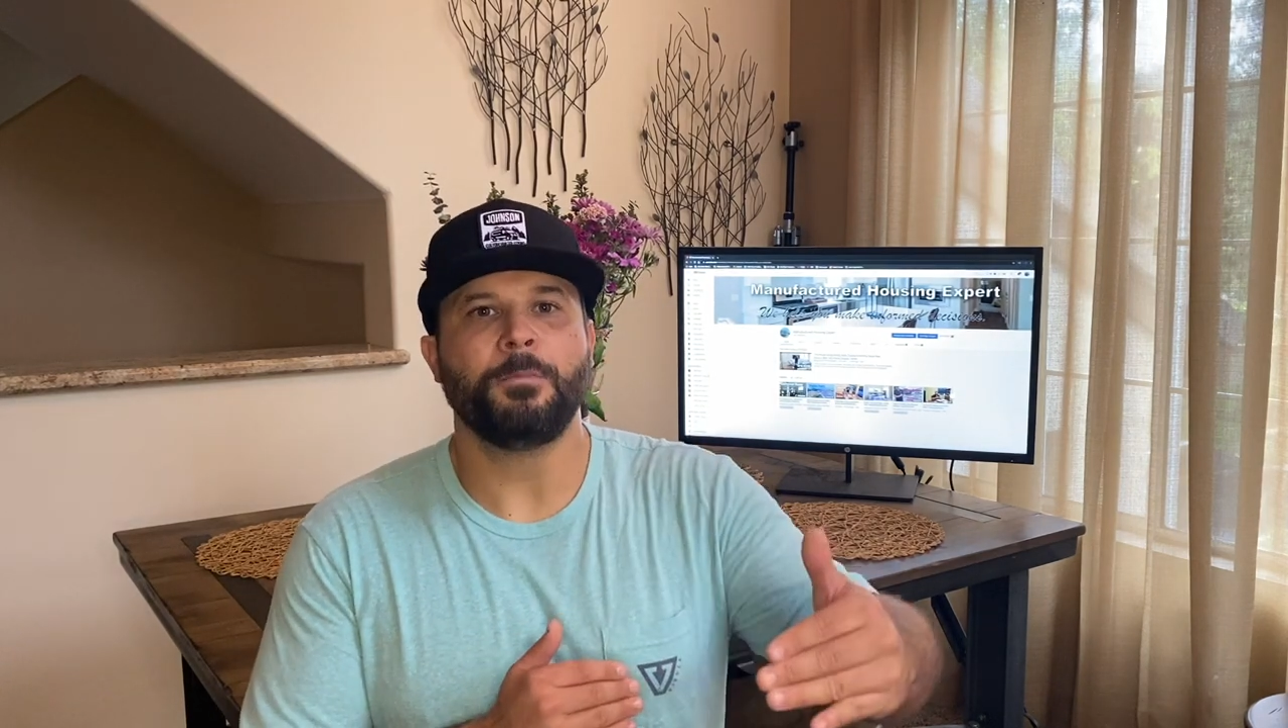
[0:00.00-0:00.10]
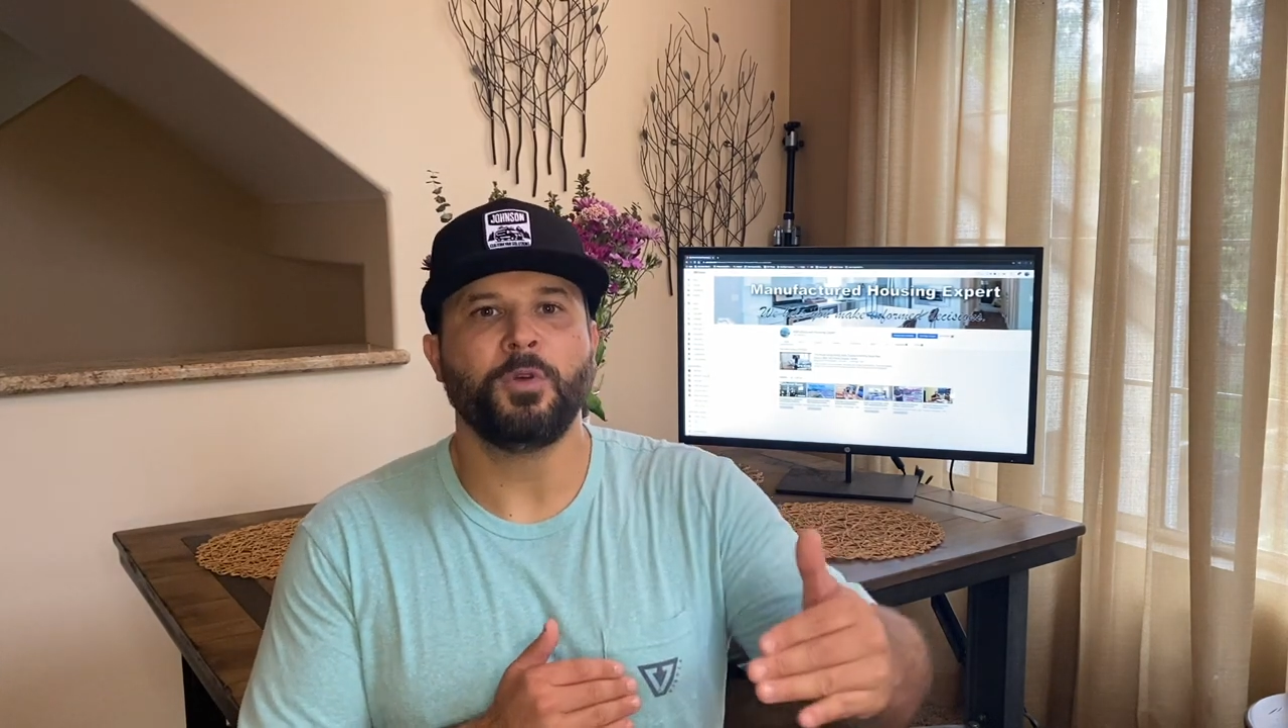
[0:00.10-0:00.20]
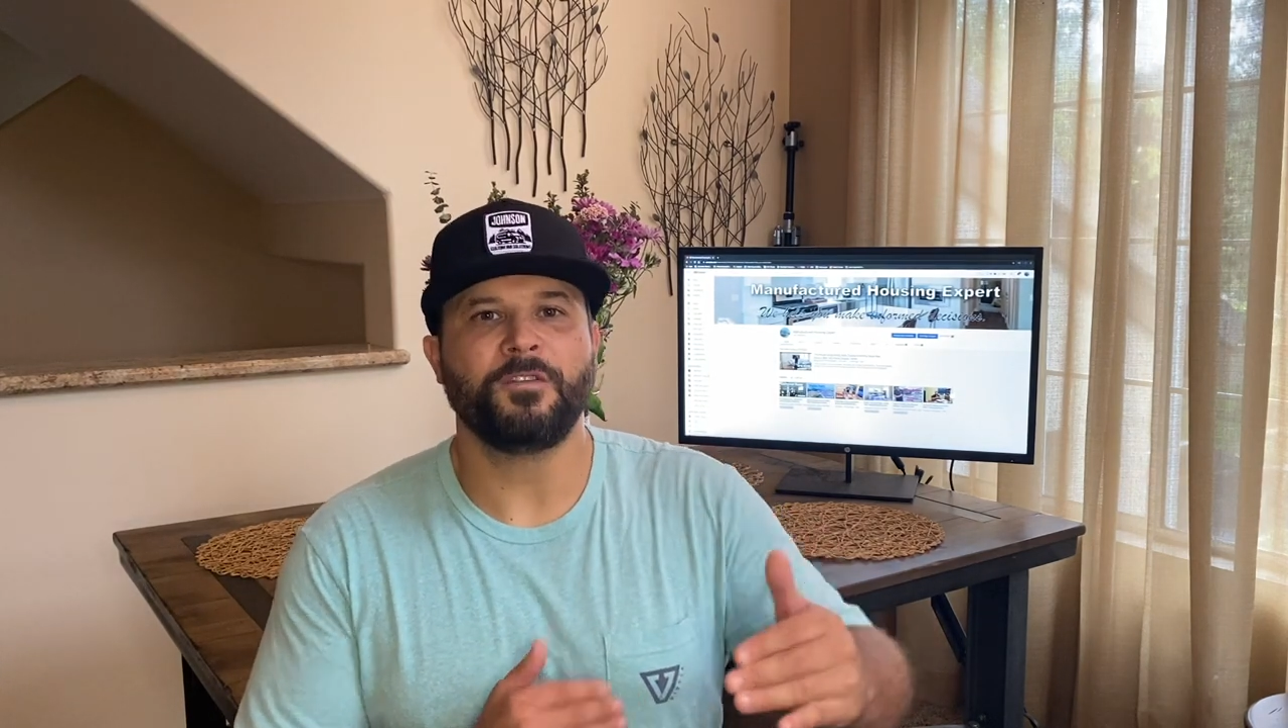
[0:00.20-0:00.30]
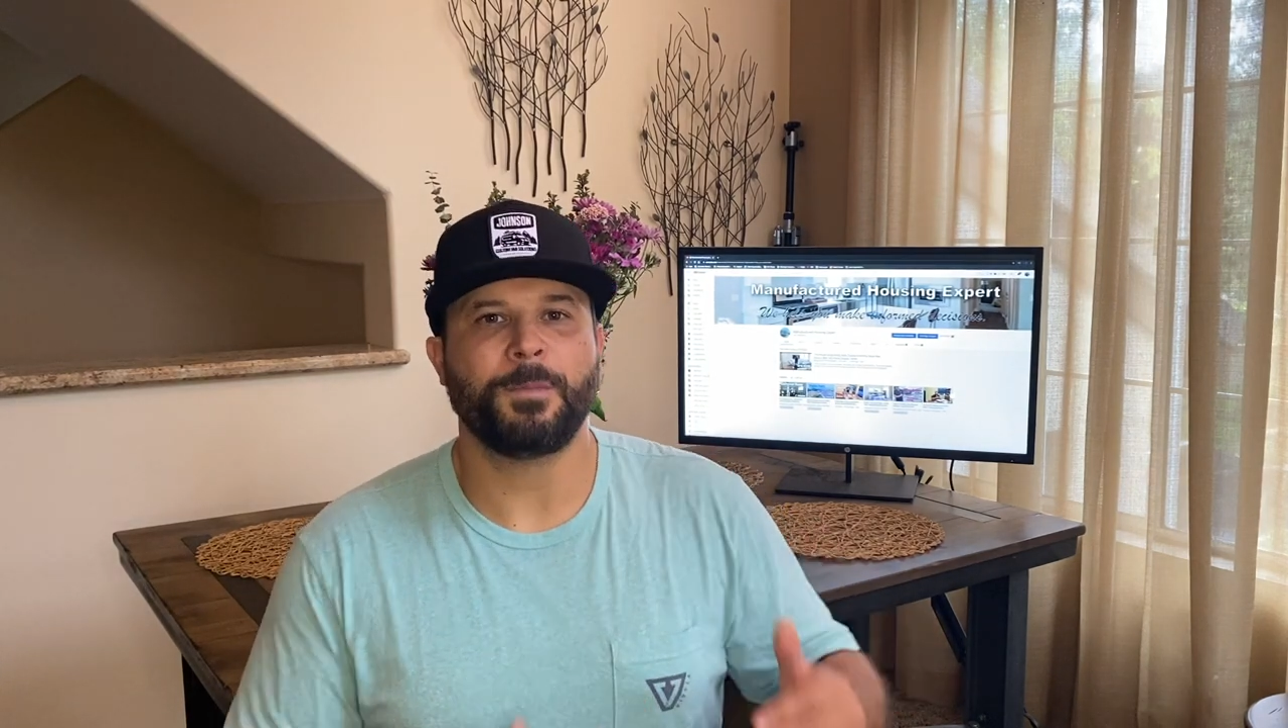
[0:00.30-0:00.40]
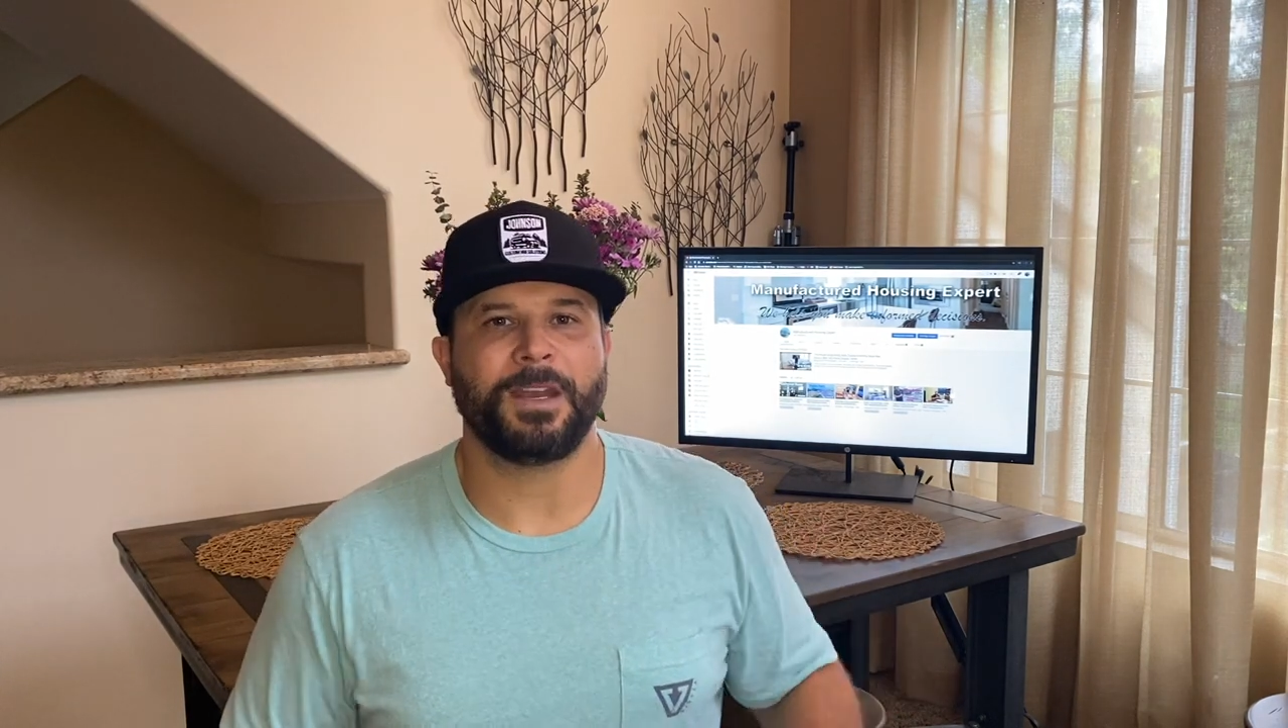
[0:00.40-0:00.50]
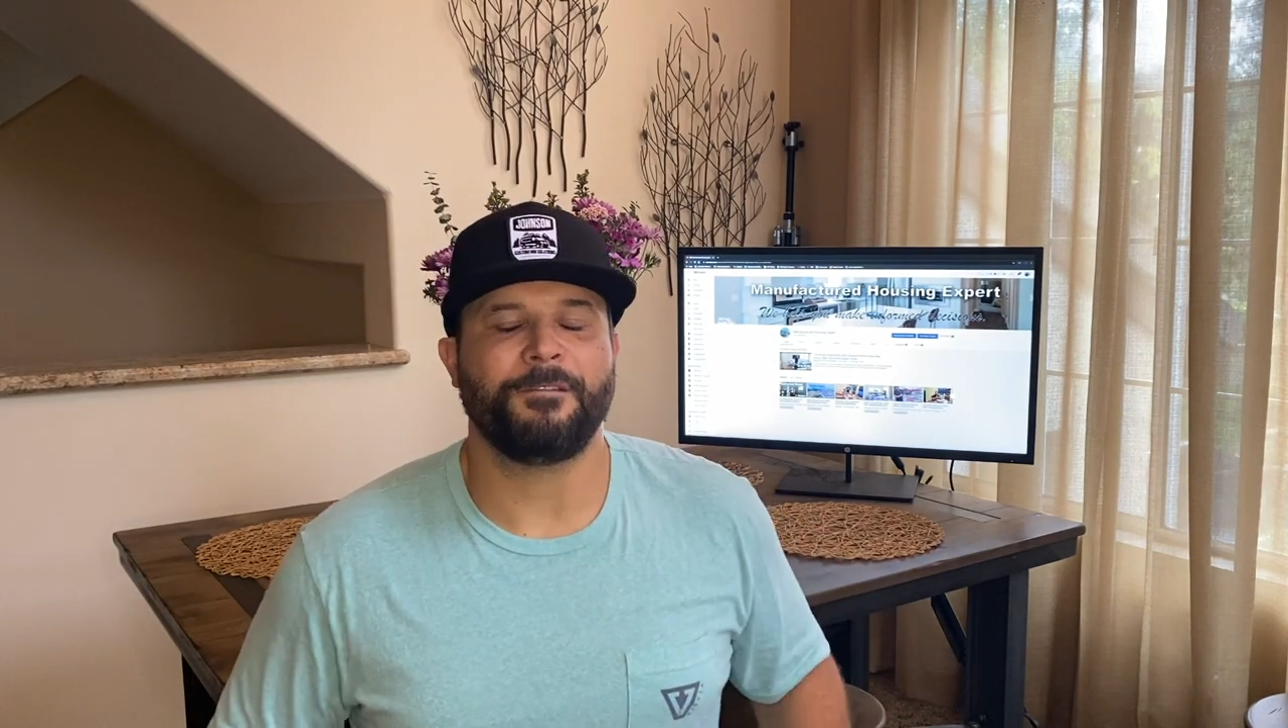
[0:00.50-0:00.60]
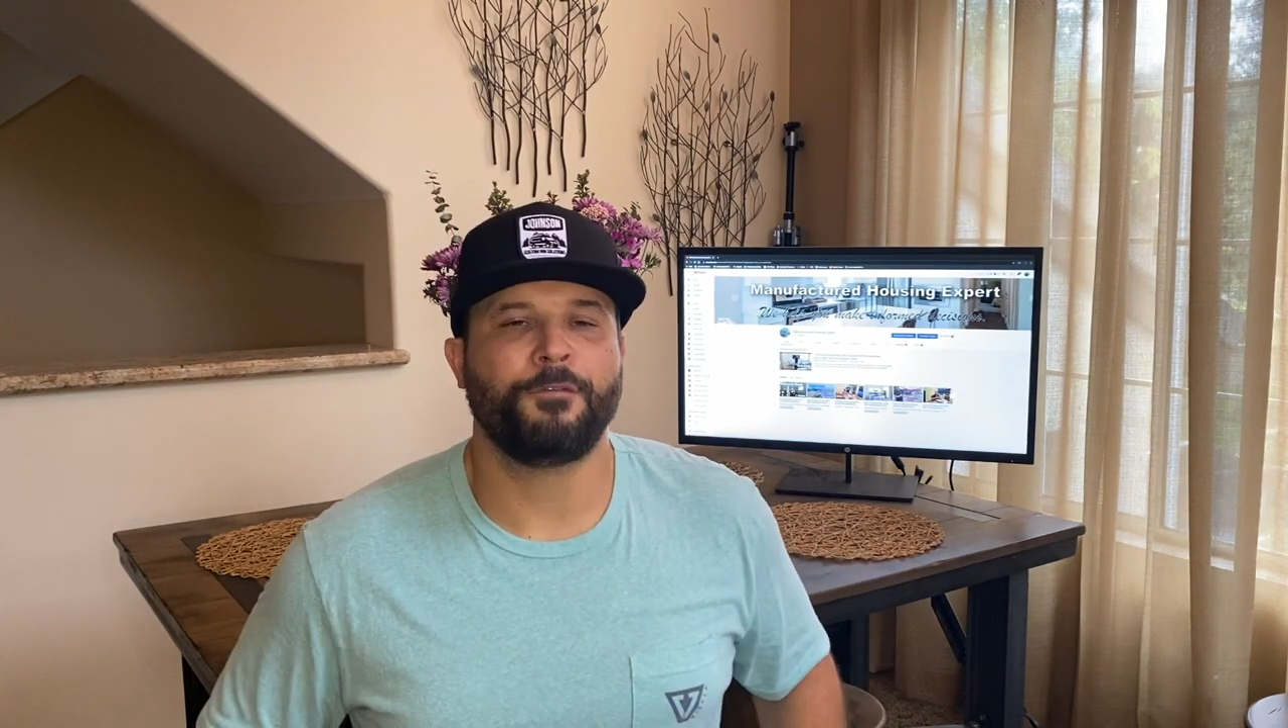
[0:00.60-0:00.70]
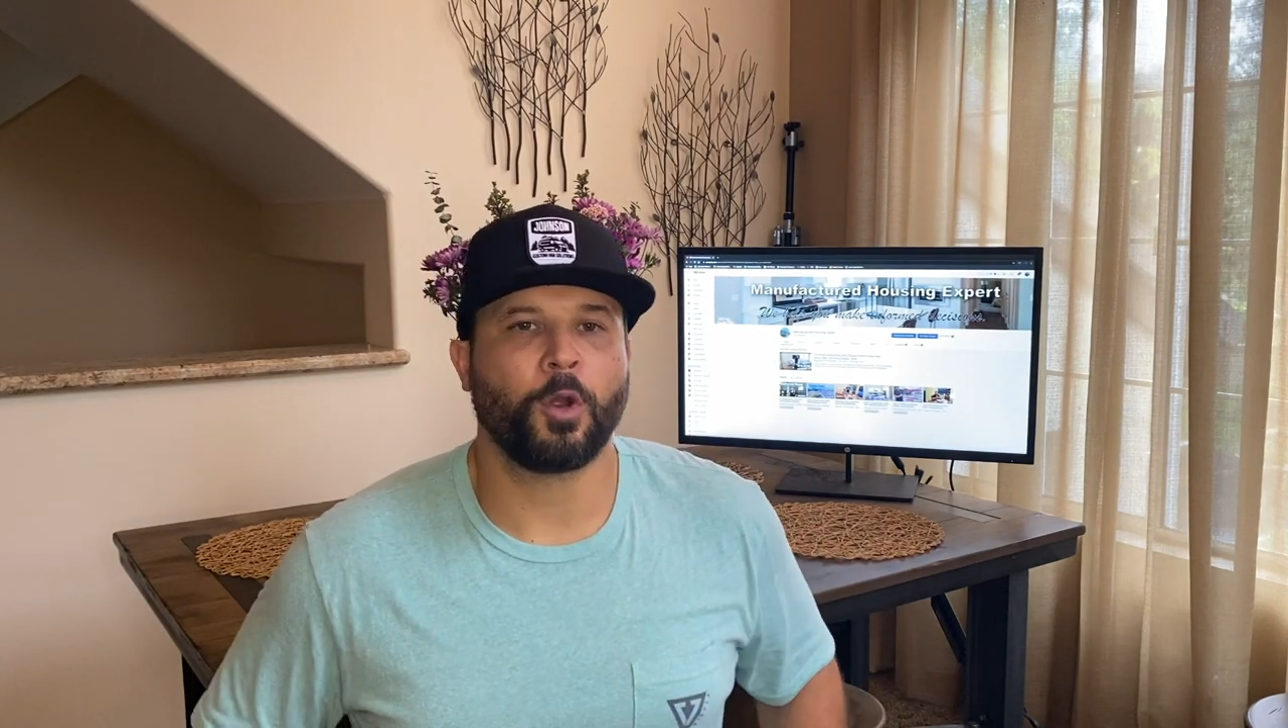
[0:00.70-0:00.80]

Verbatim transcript: movement